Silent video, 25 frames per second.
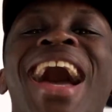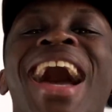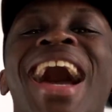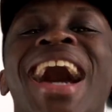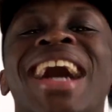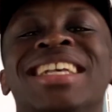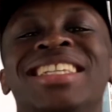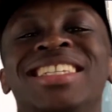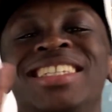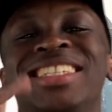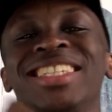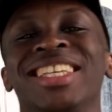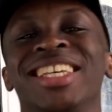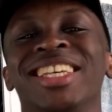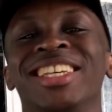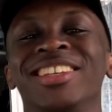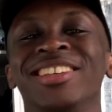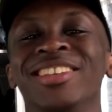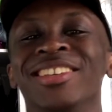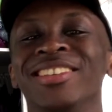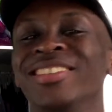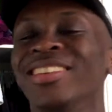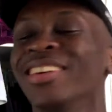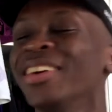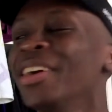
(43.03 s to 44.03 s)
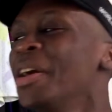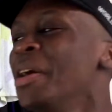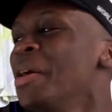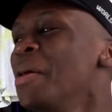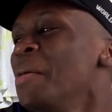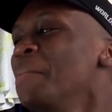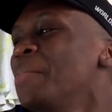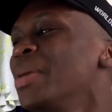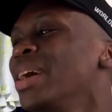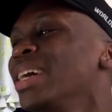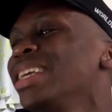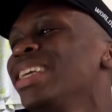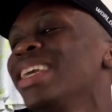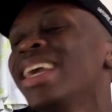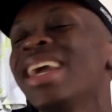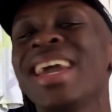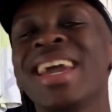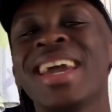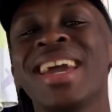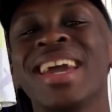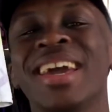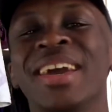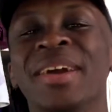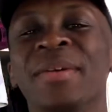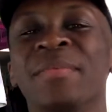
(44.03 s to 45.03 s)
I see you. But
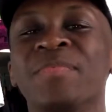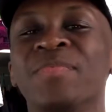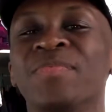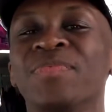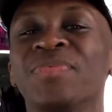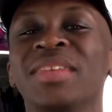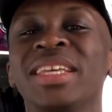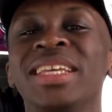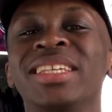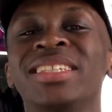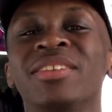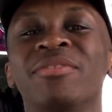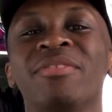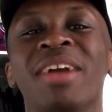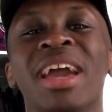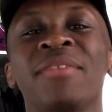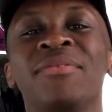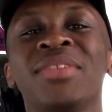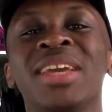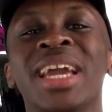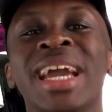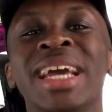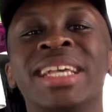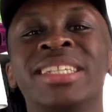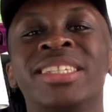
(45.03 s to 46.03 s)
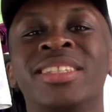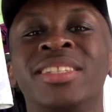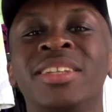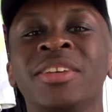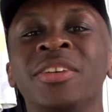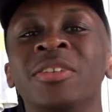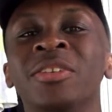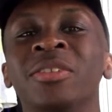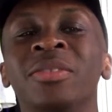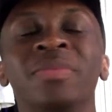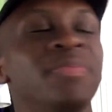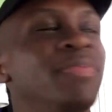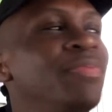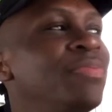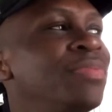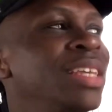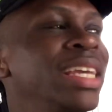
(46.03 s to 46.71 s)
yeah, he's a baby ass dude.